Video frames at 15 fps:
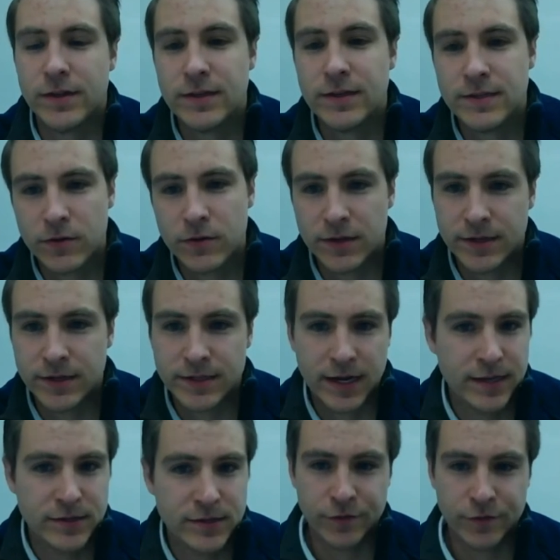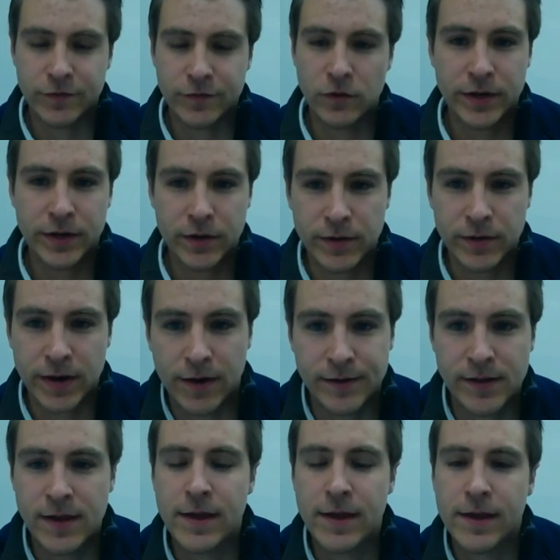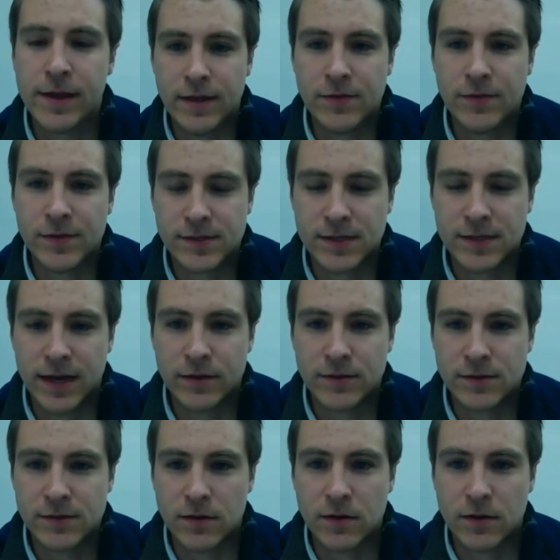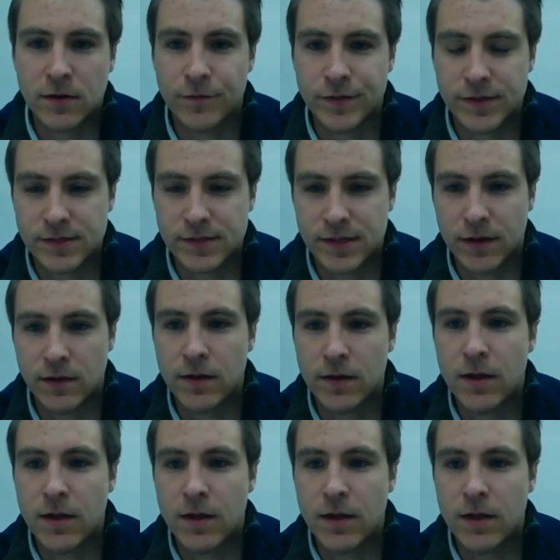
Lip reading: These nucleotides are floating around in the cytosol of the cell,